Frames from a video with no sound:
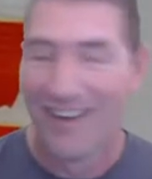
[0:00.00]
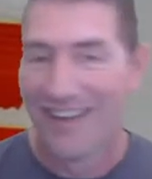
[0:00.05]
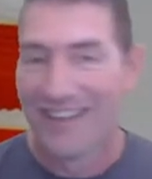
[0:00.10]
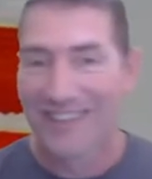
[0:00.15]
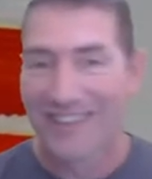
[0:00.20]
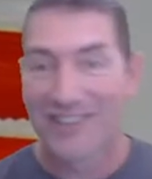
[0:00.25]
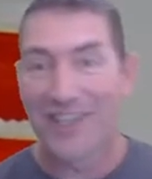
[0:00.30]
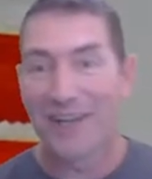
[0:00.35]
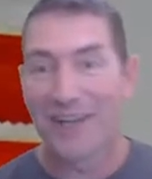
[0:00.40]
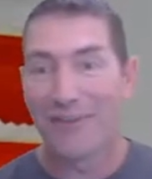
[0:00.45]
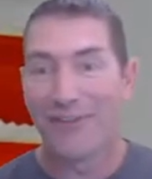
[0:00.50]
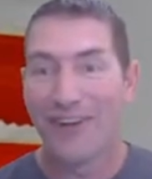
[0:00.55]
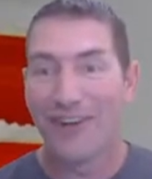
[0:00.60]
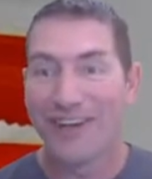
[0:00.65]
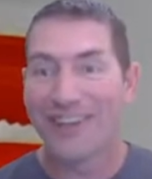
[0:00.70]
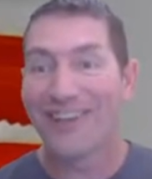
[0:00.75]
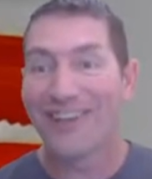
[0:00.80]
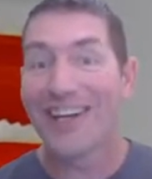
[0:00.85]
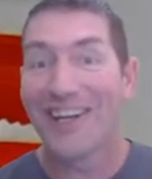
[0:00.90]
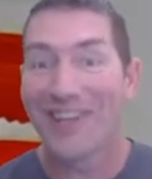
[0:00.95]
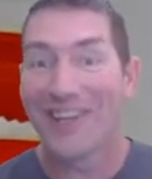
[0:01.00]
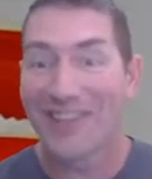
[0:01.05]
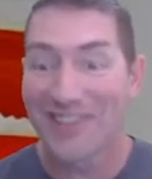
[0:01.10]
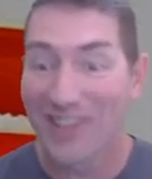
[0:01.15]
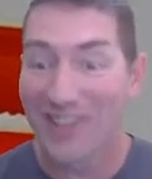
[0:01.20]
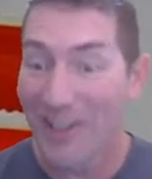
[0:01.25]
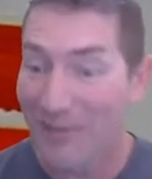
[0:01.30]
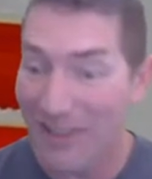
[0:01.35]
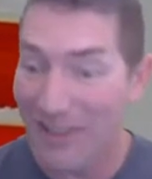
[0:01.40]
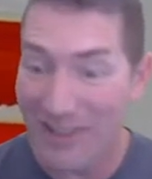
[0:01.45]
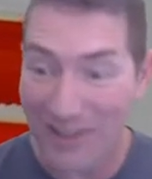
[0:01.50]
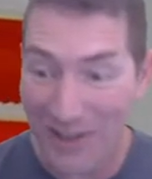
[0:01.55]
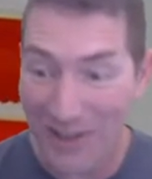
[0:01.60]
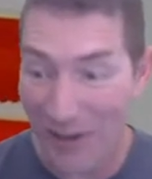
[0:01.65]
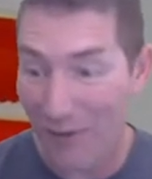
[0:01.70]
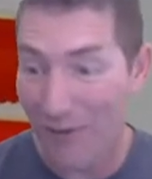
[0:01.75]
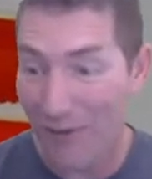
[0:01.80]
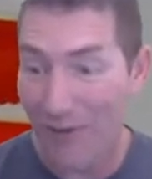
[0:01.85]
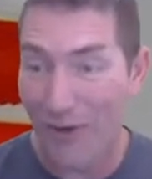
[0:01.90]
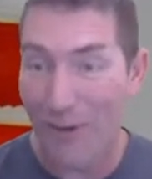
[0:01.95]
try to figure it out yourself, then
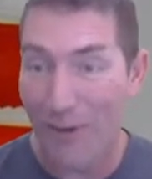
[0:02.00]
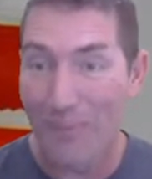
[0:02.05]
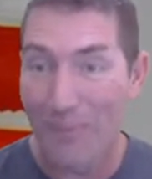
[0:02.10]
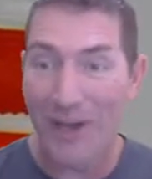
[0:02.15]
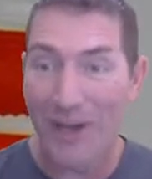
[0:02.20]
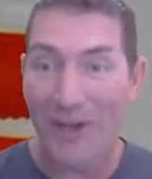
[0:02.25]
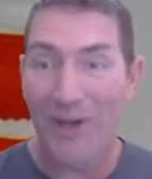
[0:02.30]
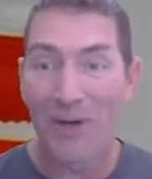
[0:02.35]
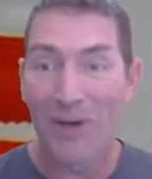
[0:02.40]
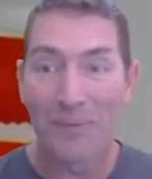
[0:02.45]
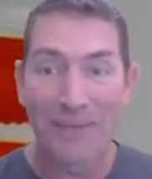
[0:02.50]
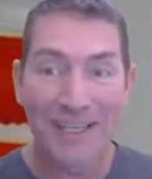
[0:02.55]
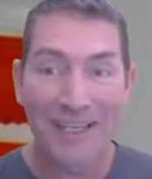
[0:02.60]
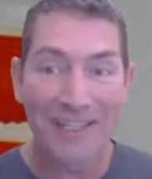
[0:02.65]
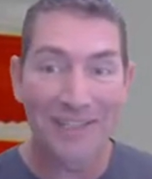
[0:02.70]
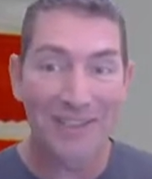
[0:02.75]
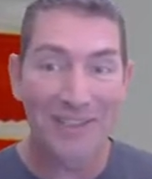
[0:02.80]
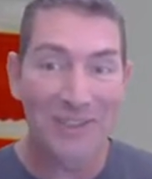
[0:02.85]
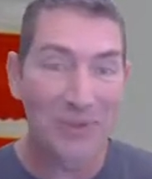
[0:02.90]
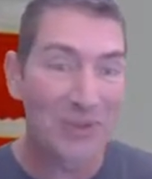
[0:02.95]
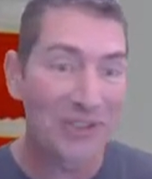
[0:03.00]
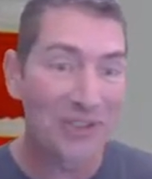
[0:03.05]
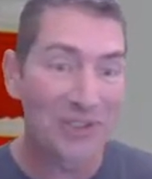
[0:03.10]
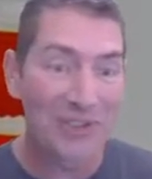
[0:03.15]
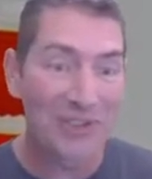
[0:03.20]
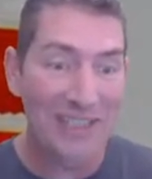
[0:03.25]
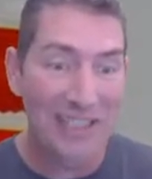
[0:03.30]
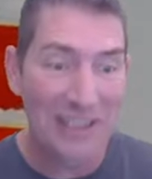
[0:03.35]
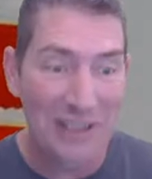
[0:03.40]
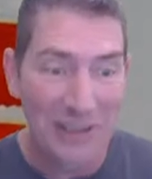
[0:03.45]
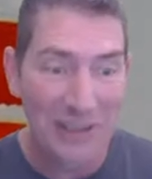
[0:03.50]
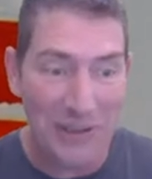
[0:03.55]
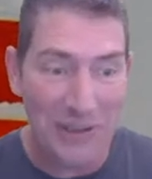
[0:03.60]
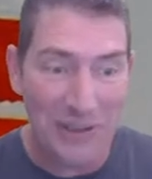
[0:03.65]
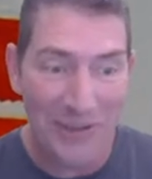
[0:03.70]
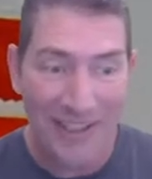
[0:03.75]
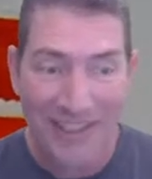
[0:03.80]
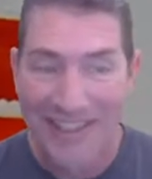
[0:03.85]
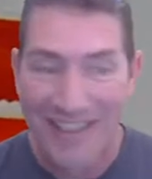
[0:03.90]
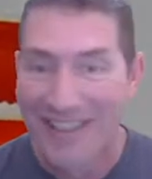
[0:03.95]
go for it. By all means, do what you need to do.
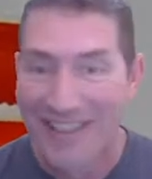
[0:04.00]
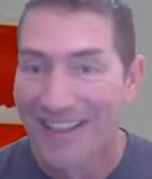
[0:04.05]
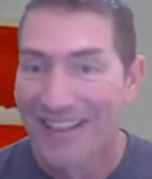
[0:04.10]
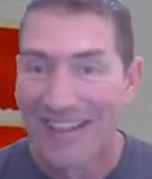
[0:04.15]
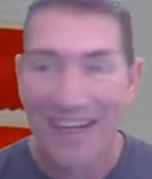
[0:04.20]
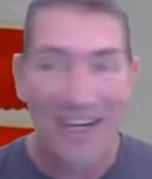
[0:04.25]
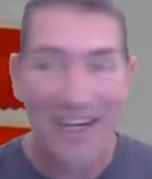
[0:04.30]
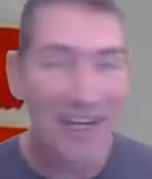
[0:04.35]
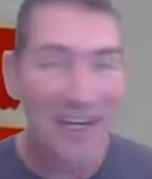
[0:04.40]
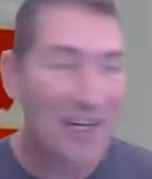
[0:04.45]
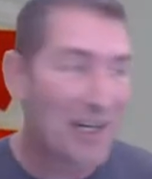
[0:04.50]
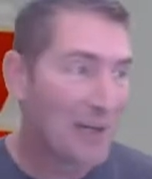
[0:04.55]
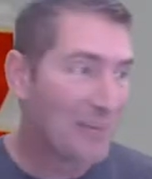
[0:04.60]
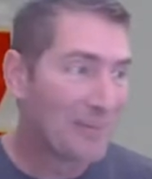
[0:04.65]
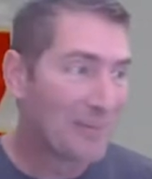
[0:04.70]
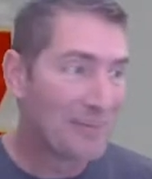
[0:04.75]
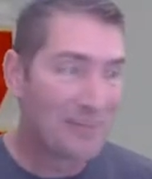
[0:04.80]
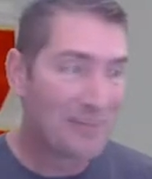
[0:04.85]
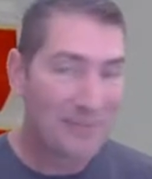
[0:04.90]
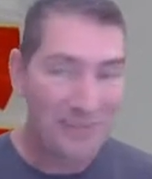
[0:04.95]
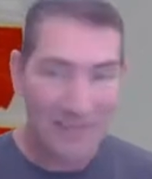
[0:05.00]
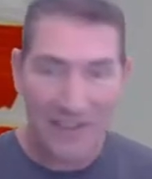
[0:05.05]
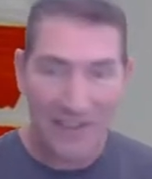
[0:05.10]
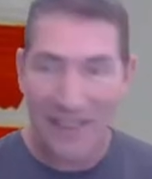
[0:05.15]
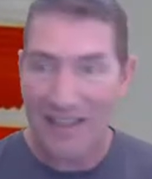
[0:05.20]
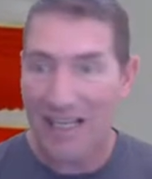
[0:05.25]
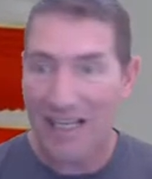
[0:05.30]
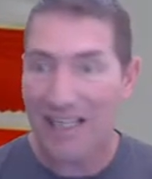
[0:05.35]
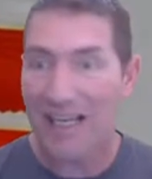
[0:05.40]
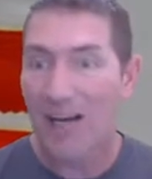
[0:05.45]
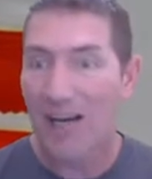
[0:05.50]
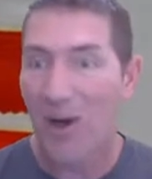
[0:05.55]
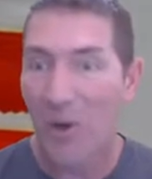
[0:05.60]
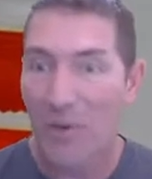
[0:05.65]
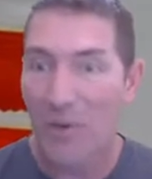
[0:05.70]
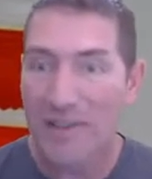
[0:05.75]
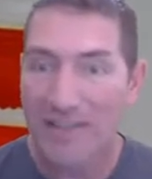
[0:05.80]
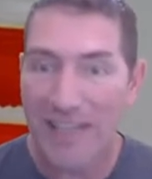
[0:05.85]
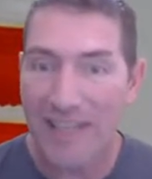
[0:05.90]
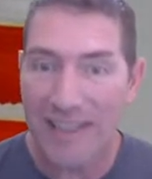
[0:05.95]
Like I
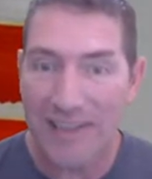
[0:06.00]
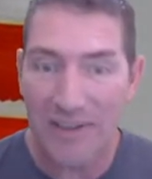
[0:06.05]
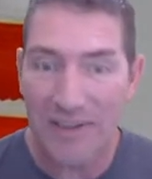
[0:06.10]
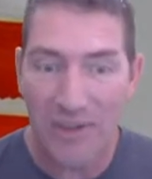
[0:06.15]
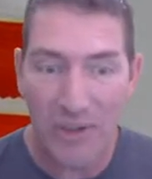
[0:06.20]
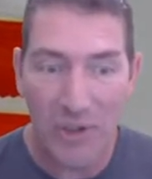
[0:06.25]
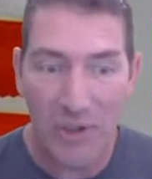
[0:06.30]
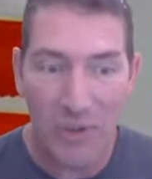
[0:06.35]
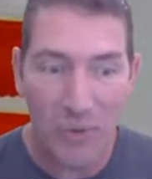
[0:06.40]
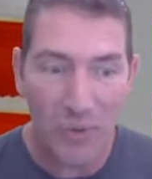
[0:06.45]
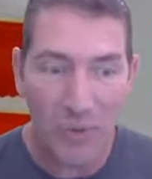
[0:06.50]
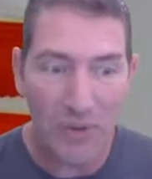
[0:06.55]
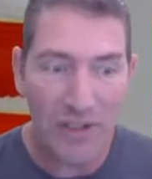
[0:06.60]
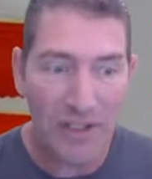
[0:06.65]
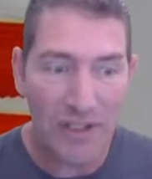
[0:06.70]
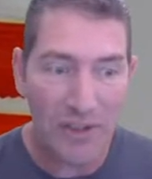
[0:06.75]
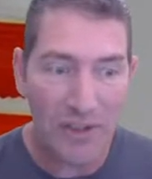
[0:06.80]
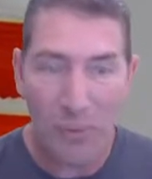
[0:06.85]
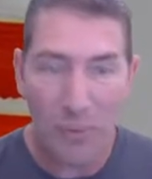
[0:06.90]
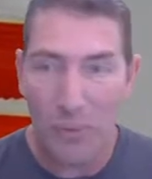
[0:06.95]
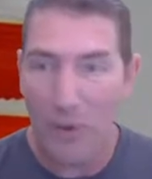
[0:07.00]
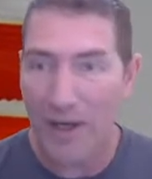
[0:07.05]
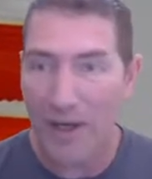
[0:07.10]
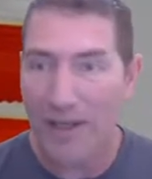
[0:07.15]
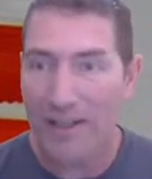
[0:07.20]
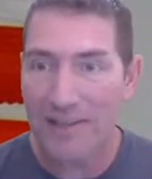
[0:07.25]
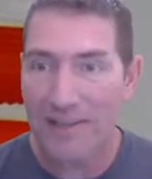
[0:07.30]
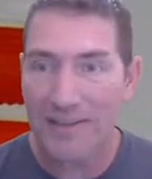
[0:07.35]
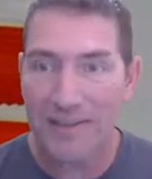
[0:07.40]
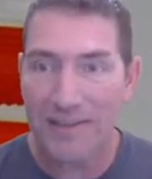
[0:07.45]
always like to do with a new product.